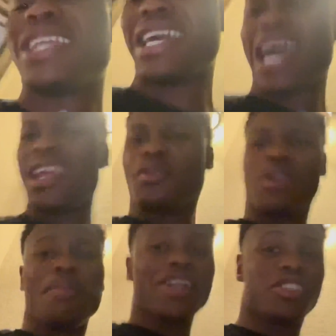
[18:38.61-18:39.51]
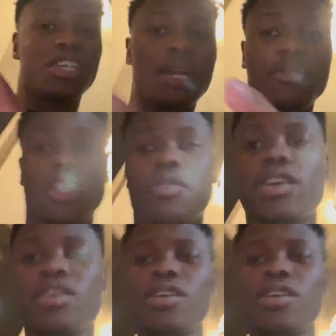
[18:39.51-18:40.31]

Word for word: Like how that work? I'm about to show you how much I weigh.